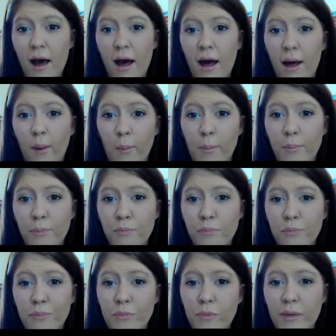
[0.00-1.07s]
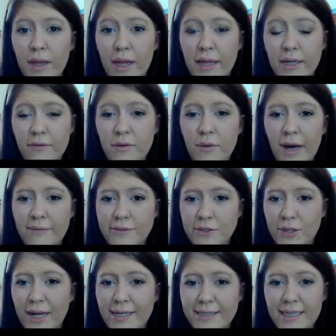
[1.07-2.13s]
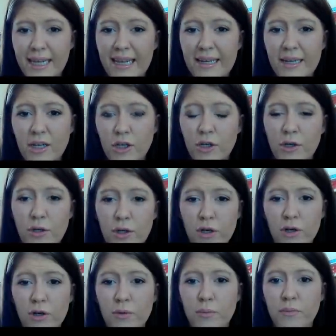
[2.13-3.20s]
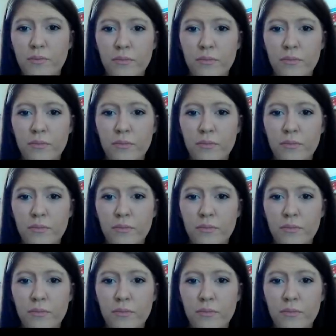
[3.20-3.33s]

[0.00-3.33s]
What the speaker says: and if you have dry skin, your